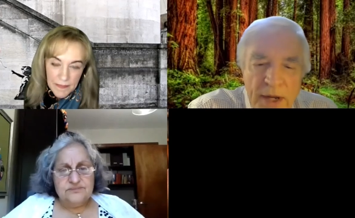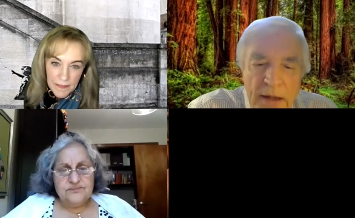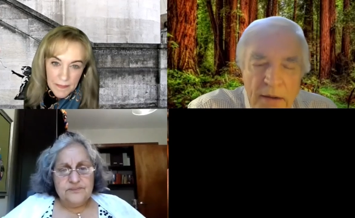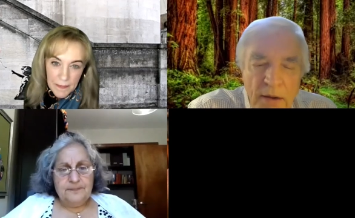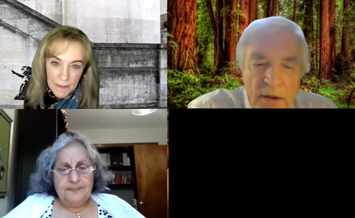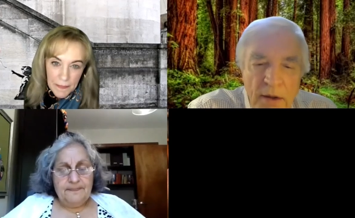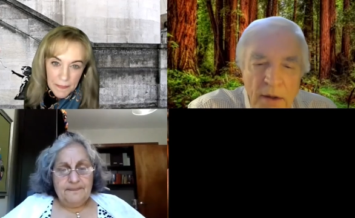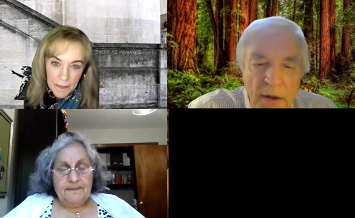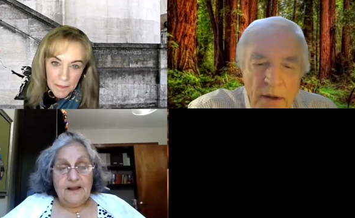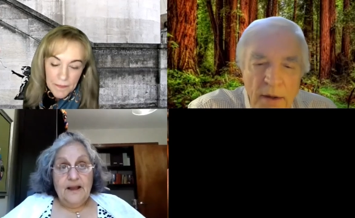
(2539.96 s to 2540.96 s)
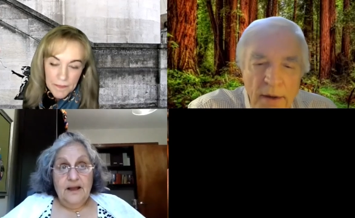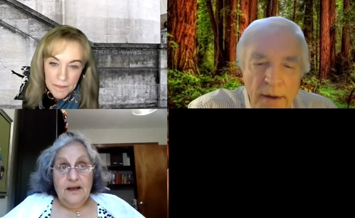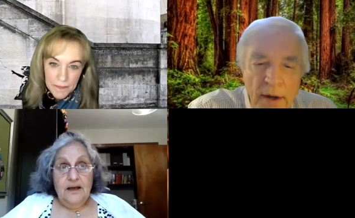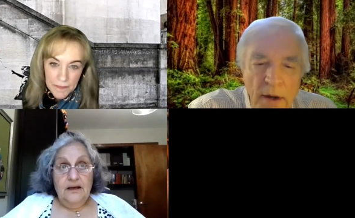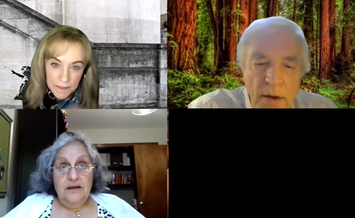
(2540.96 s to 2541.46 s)
Speaker 1: meet?
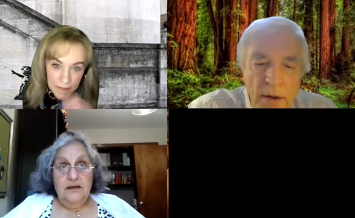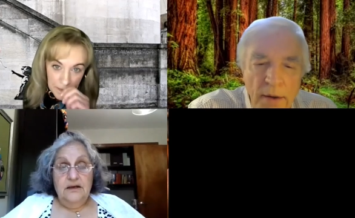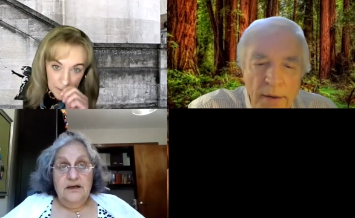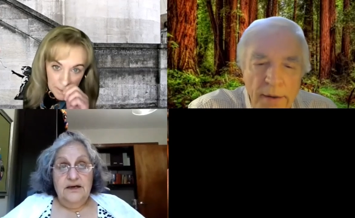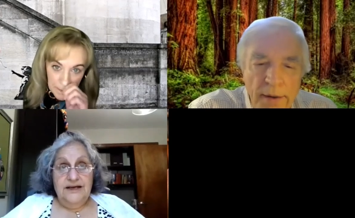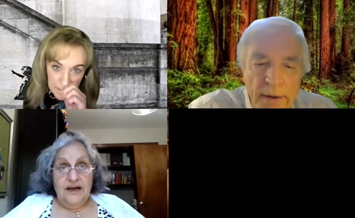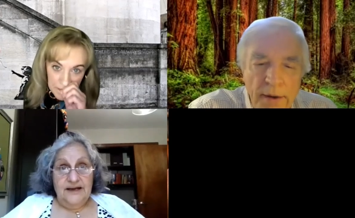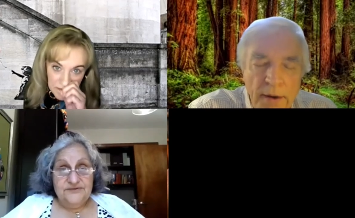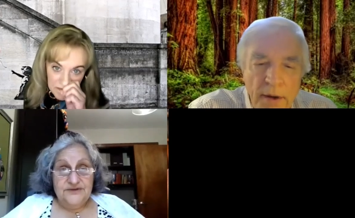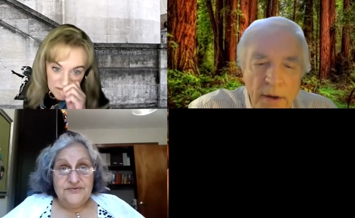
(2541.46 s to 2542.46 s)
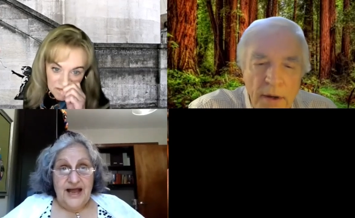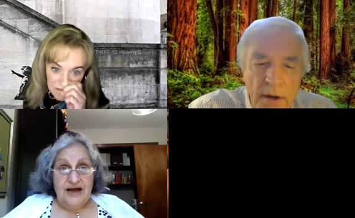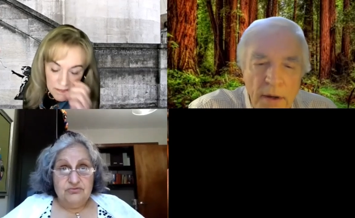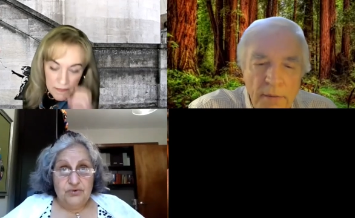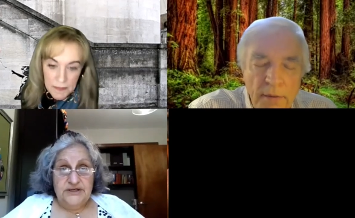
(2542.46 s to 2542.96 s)
I think they have
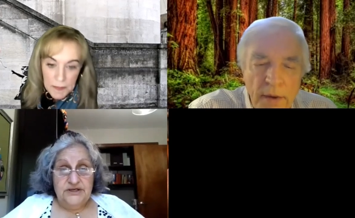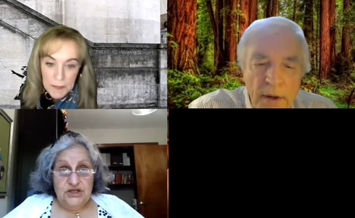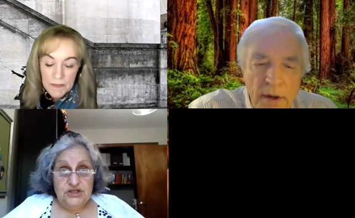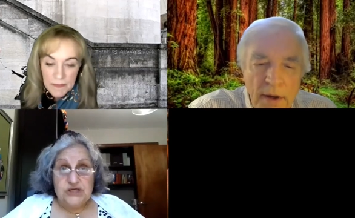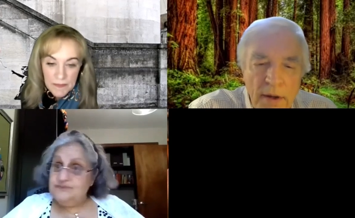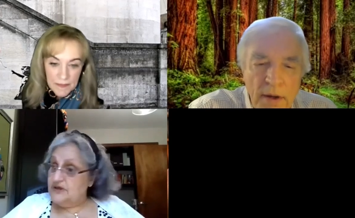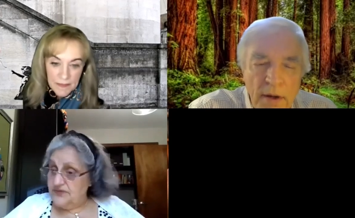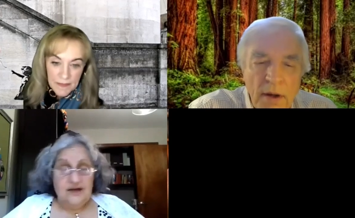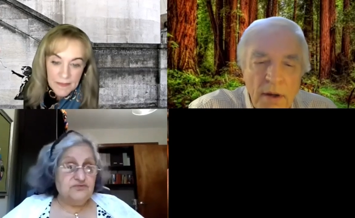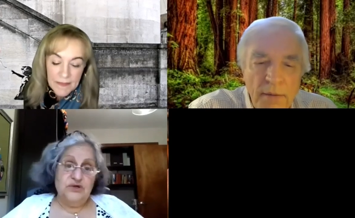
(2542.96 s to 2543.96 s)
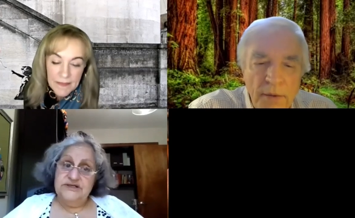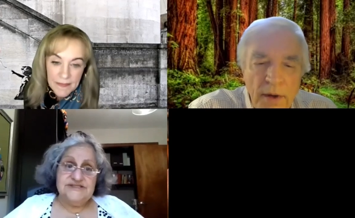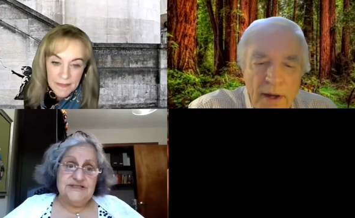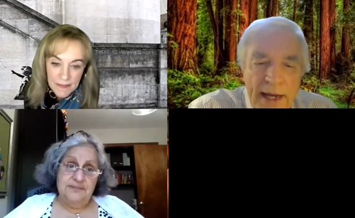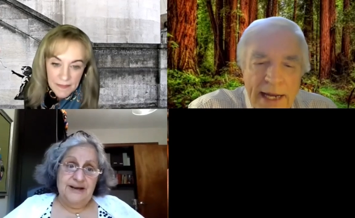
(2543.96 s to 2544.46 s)
one in Egypt and they have one in
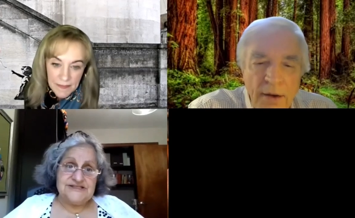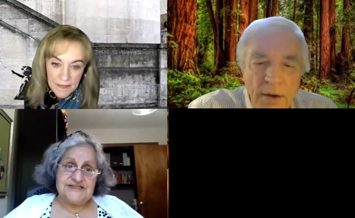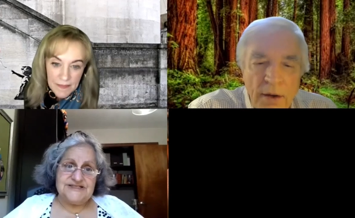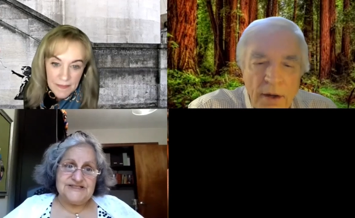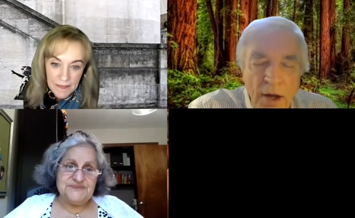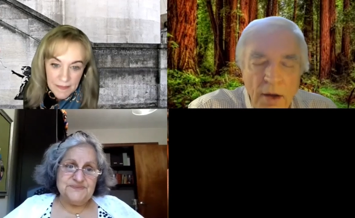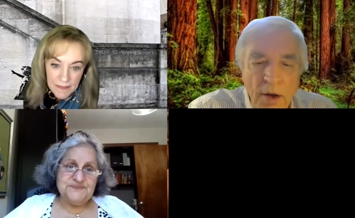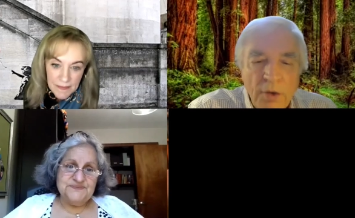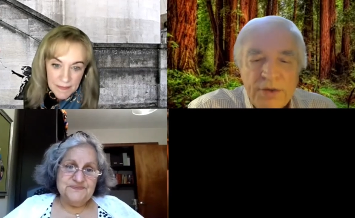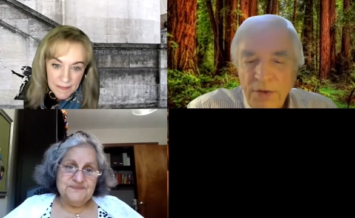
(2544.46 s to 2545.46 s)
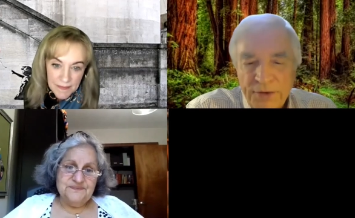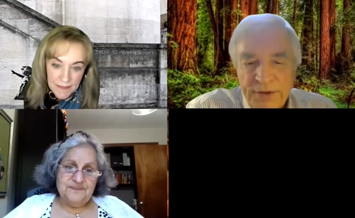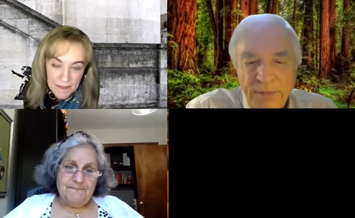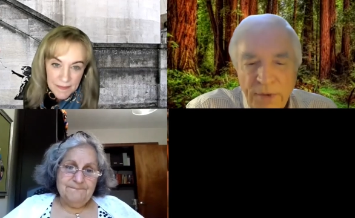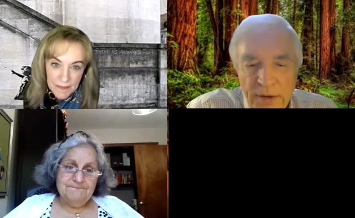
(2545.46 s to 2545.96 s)
Damascus.
Speaker 2: Oh, so they're
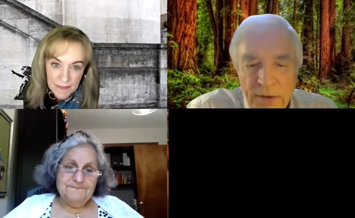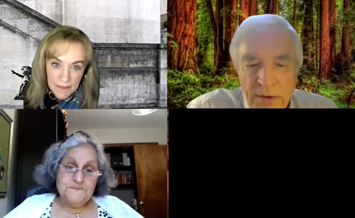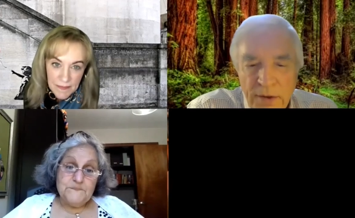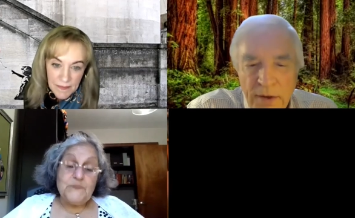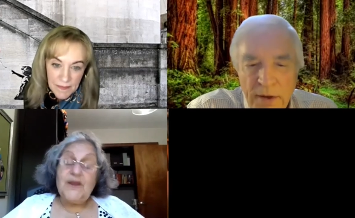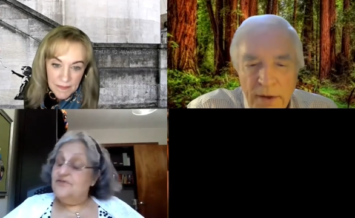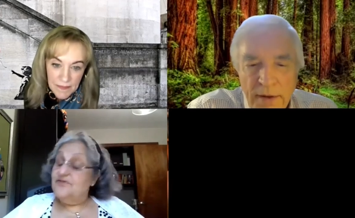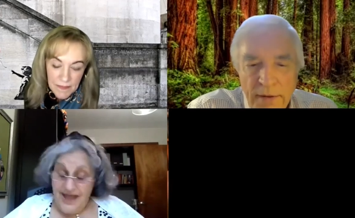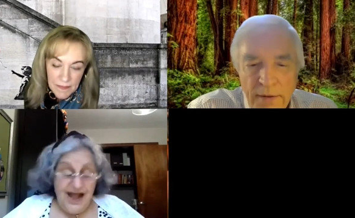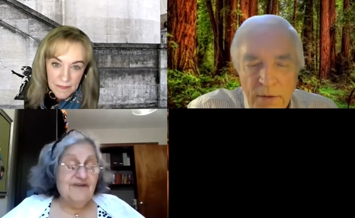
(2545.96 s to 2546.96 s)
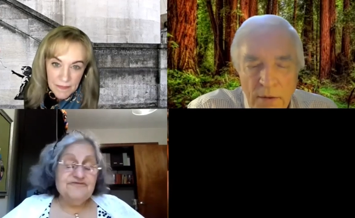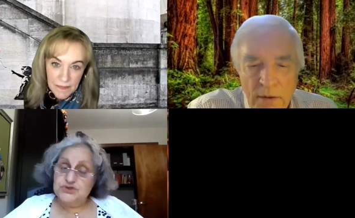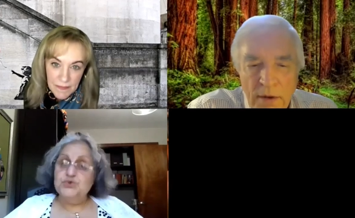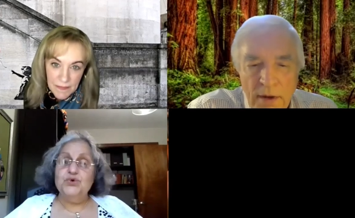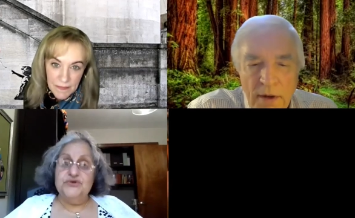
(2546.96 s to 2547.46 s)
different.
Speaker 1: They have
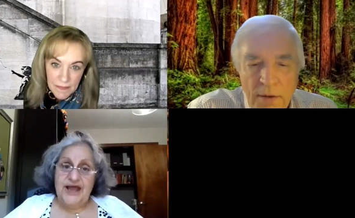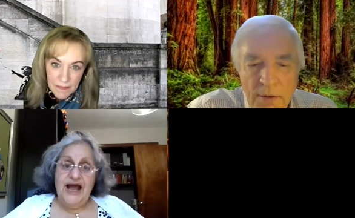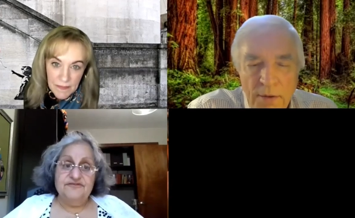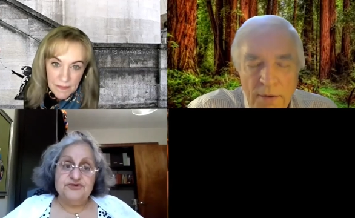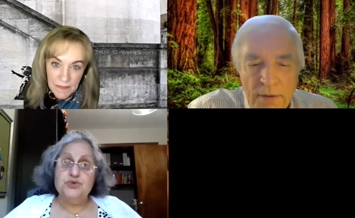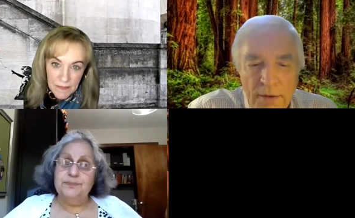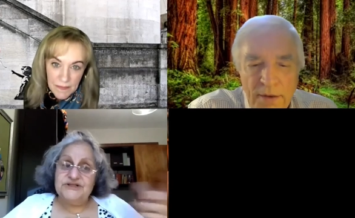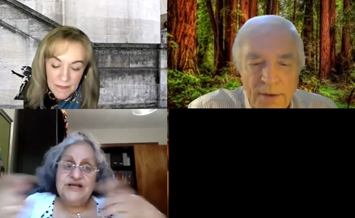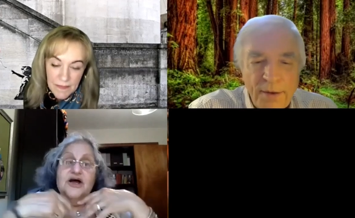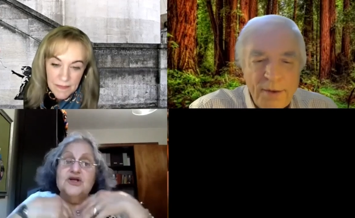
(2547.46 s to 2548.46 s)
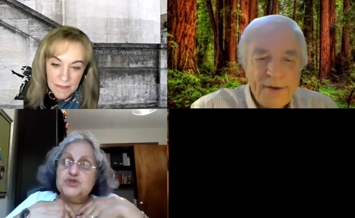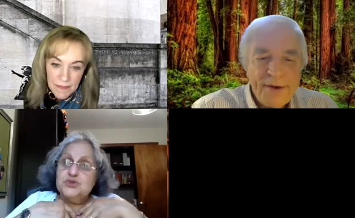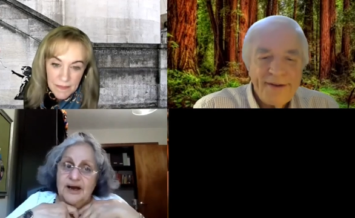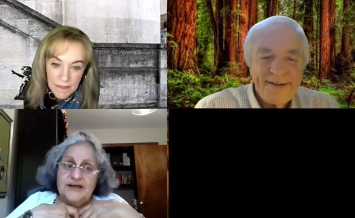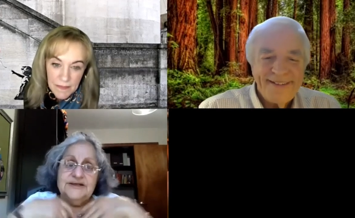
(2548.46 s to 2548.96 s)
two, but to
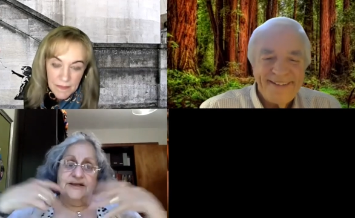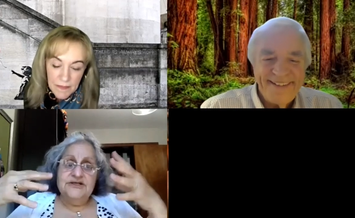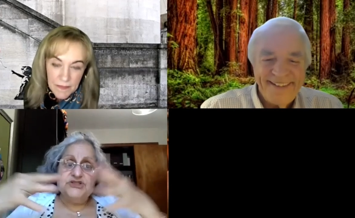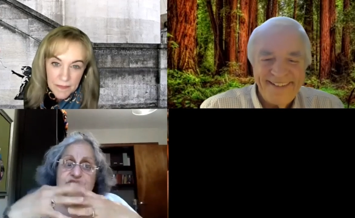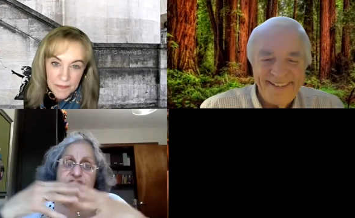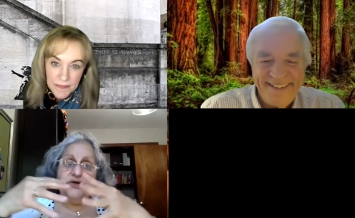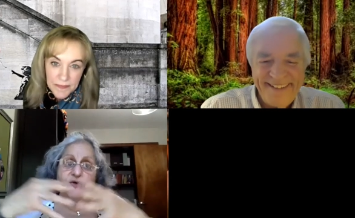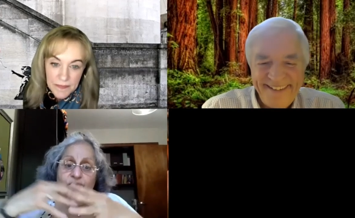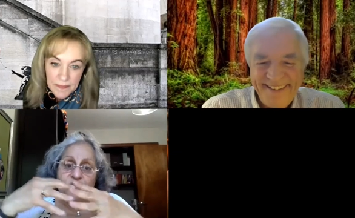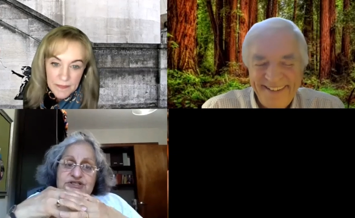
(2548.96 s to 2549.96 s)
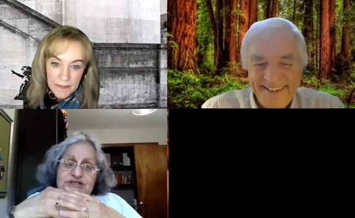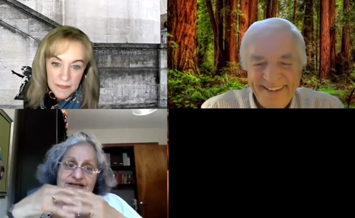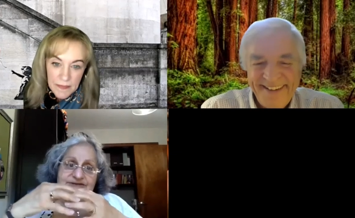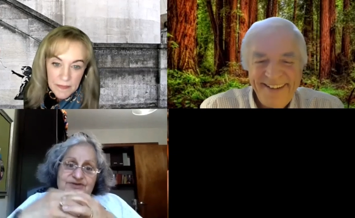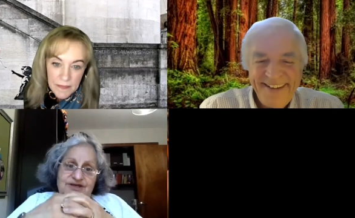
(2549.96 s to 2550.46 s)
my knowledge, they
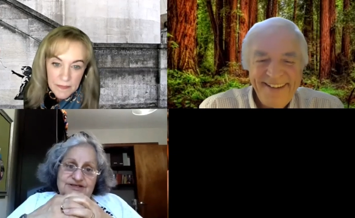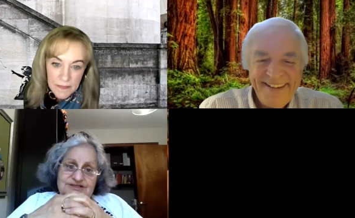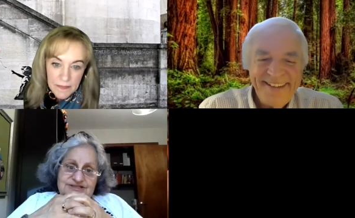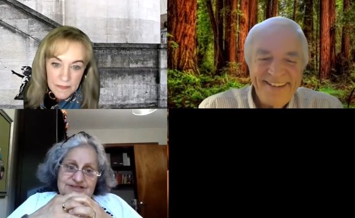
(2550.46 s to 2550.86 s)
coordinate things.